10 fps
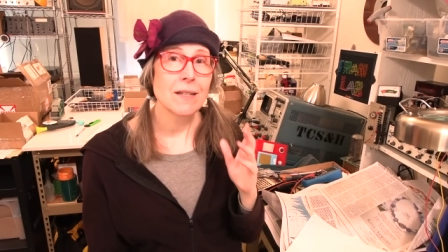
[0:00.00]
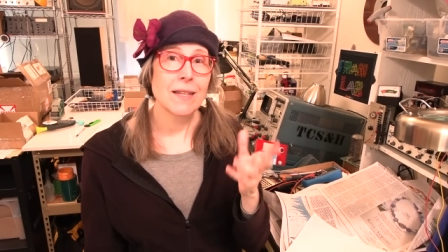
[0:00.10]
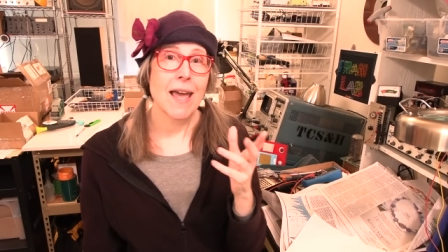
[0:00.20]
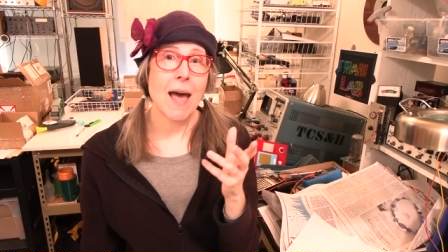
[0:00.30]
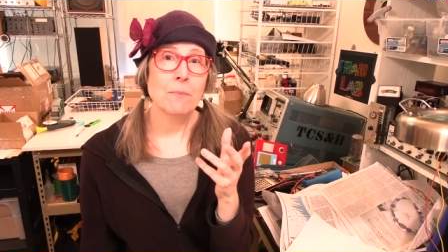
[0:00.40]
in
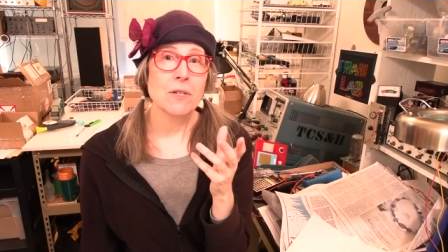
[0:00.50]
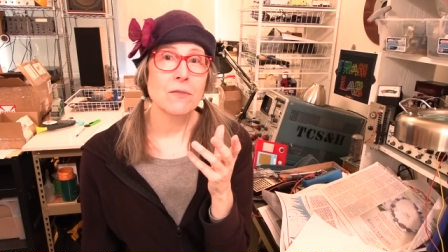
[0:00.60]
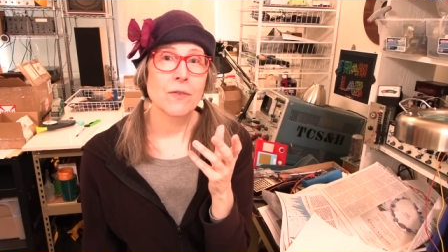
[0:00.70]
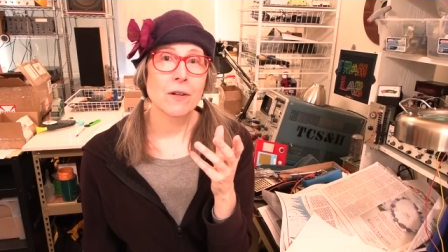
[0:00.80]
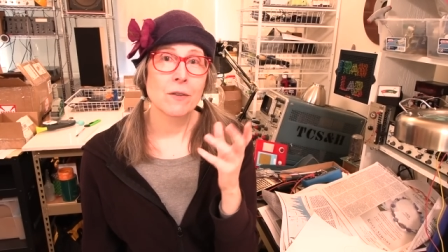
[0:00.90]
the
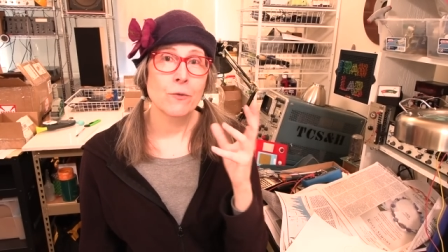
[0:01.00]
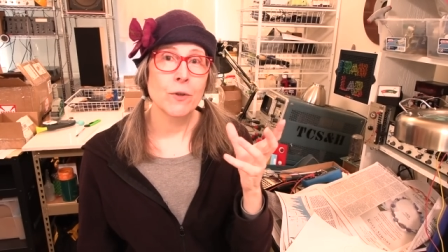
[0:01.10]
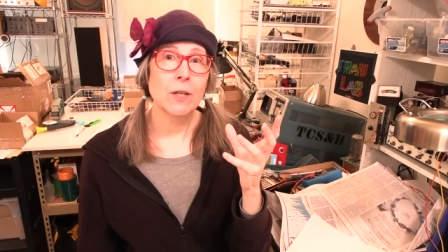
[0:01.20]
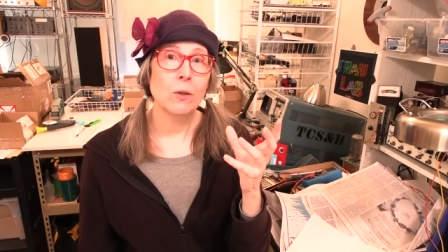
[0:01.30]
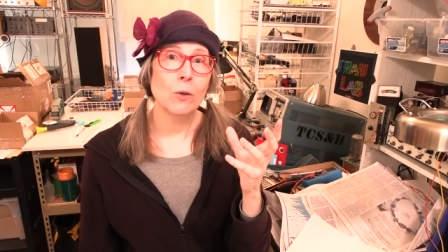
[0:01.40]
atmosphere, the
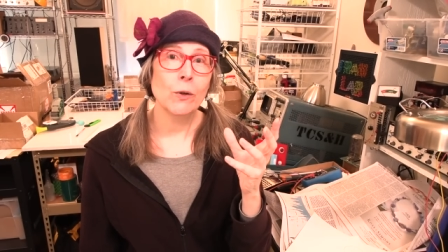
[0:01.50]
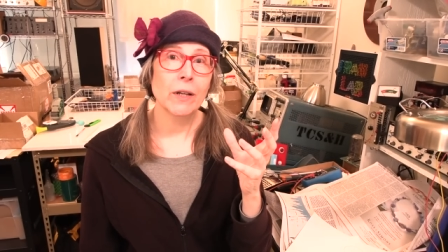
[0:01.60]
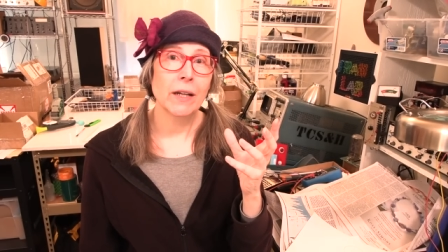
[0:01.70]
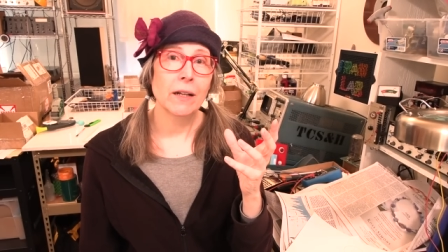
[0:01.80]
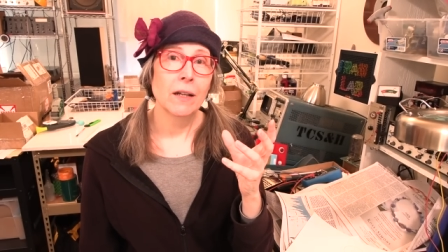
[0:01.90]
free
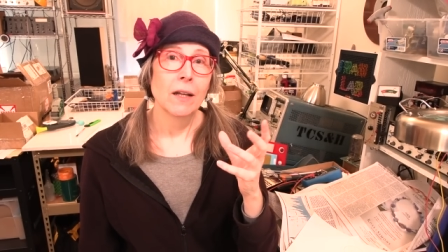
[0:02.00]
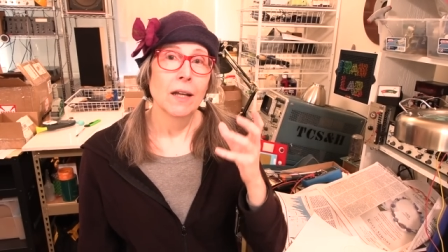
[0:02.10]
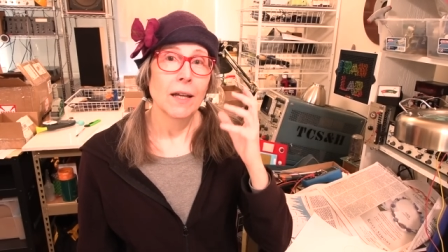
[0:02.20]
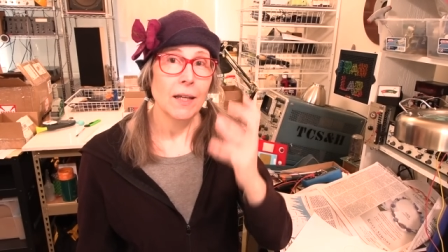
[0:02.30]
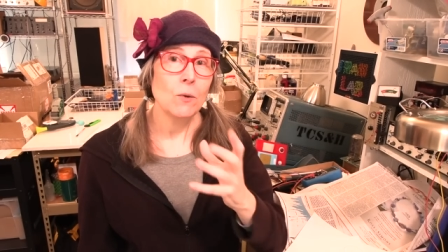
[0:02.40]
chlorine
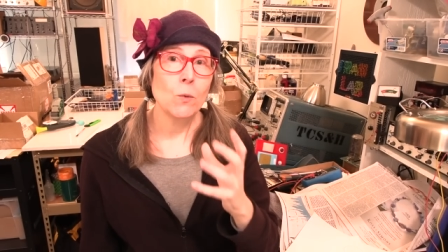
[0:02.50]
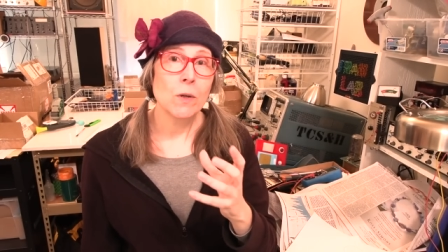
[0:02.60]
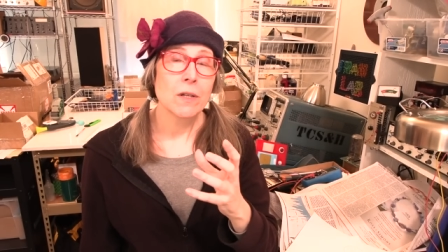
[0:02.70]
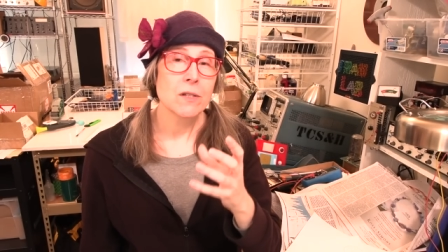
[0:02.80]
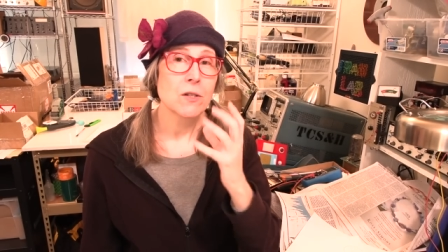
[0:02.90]
it
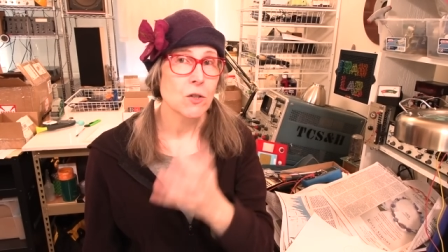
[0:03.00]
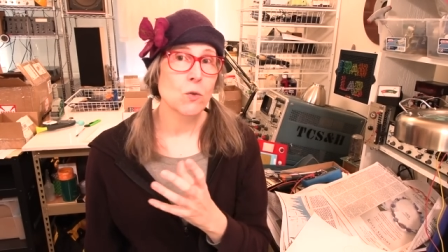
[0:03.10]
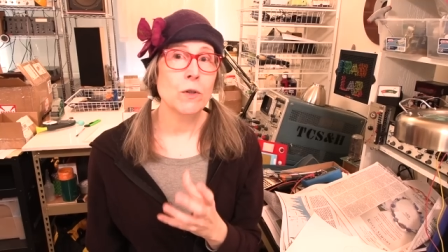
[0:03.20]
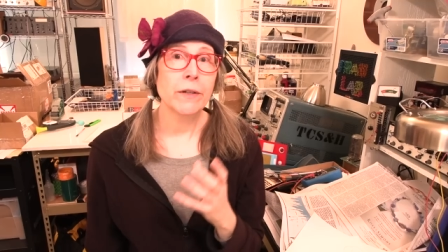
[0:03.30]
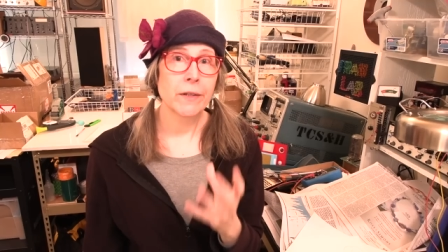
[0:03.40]
was
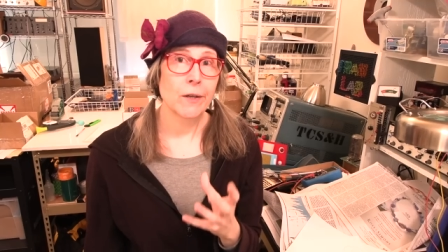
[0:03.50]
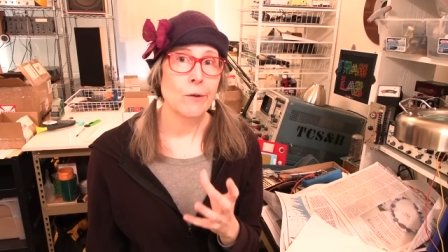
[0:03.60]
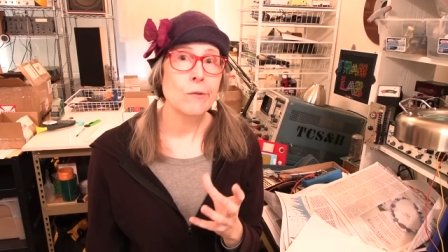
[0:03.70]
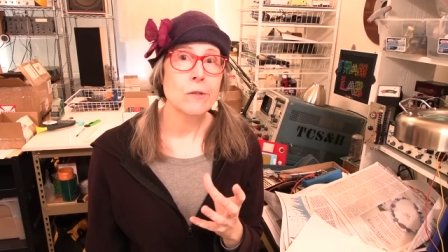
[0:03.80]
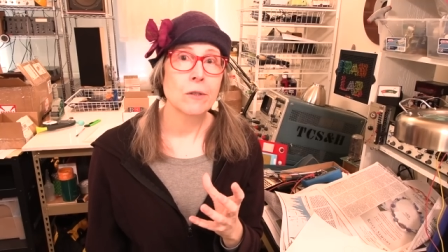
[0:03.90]
destroying the
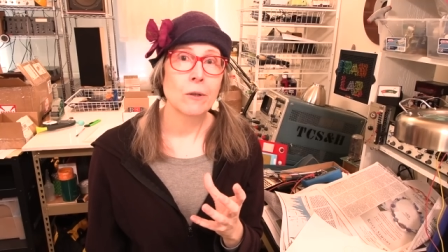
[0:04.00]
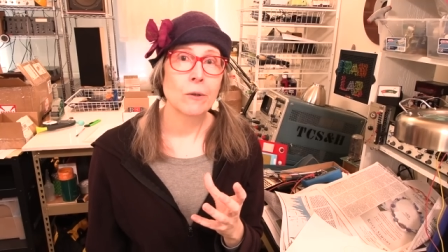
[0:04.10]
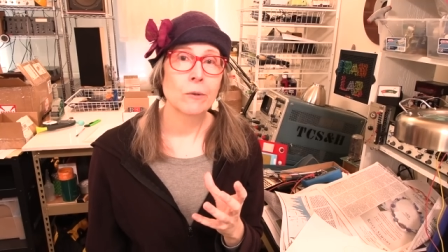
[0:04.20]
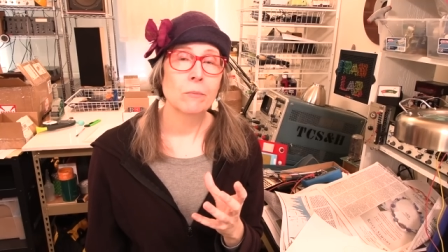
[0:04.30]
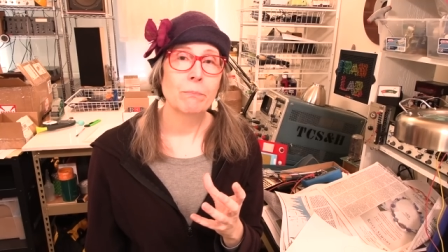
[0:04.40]

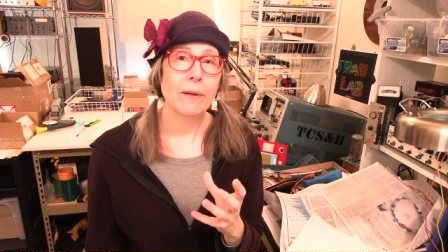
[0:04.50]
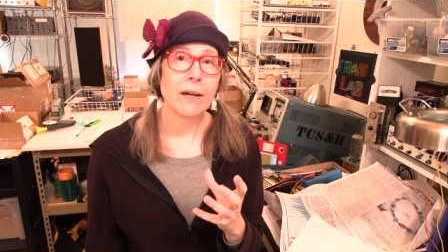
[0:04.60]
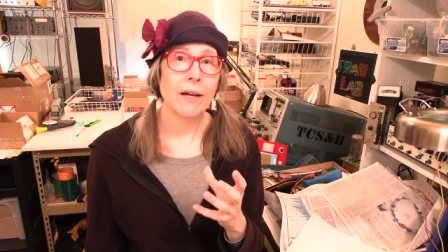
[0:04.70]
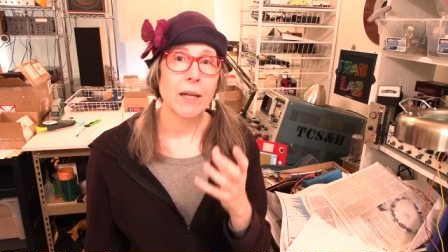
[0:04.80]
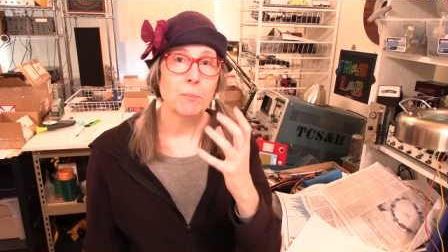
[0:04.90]
ozone
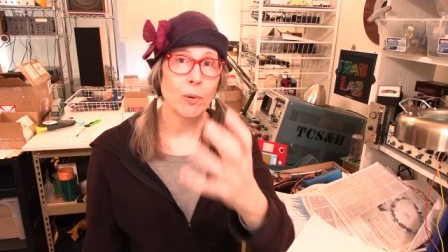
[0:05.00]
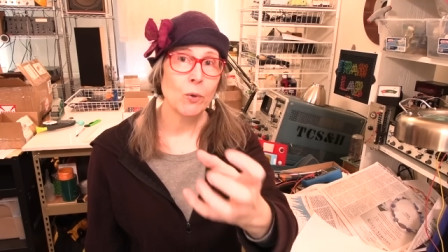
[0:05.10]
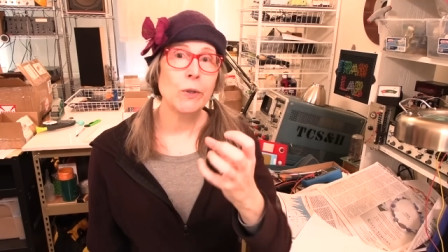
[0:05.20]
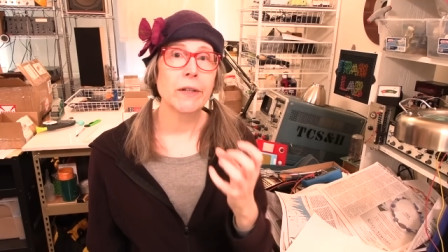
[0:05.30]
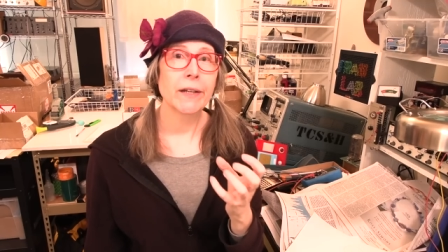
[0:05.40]
by
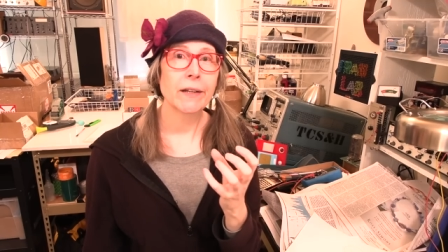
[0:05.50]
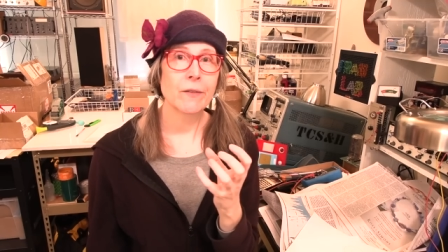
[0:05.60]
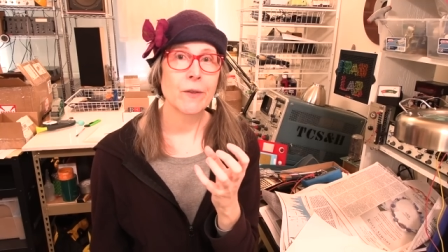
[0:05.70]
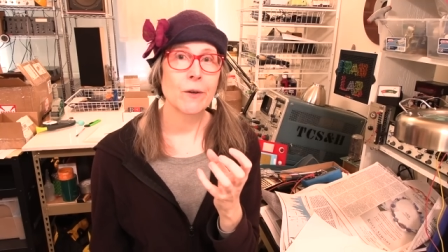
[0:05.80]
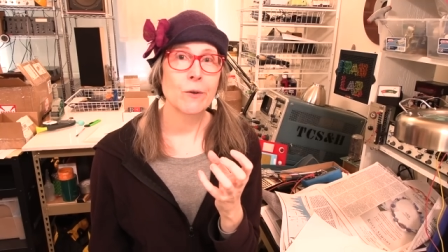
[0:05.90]

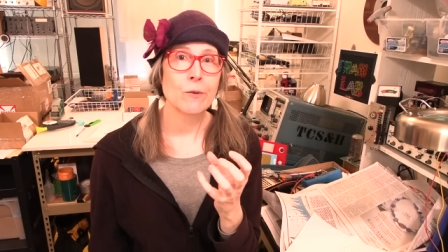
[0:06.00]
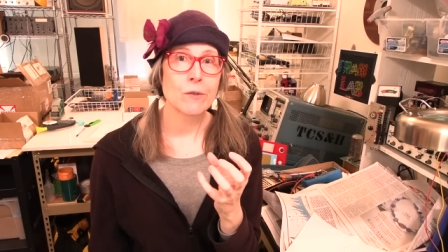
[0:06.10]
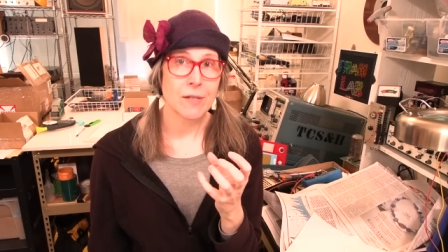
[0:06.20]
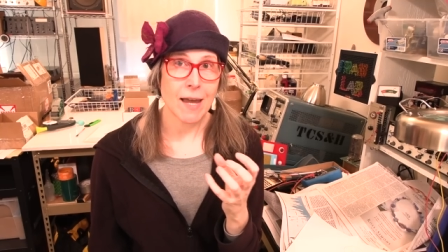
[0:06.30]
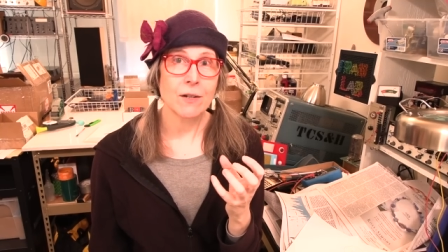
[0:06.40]
pulling
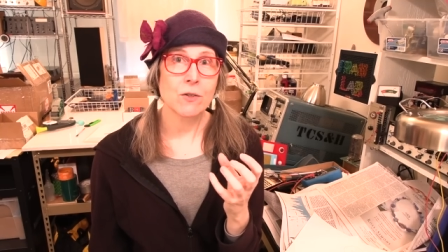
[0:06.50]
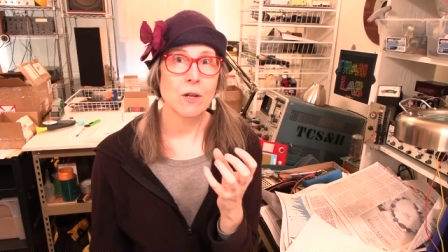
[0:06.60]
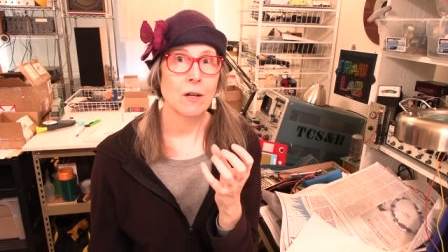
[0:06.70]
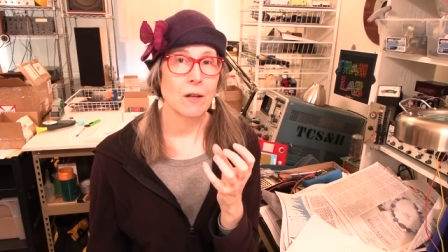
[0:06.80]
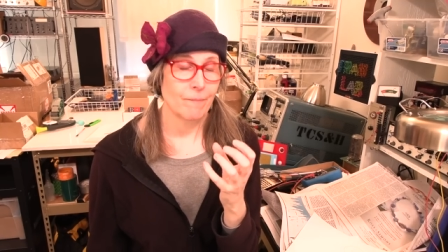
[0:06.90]
those
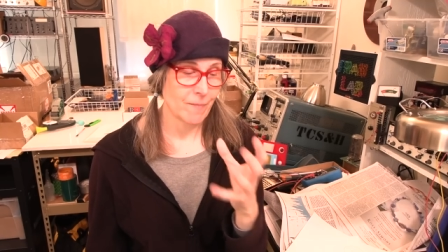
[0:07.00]
extra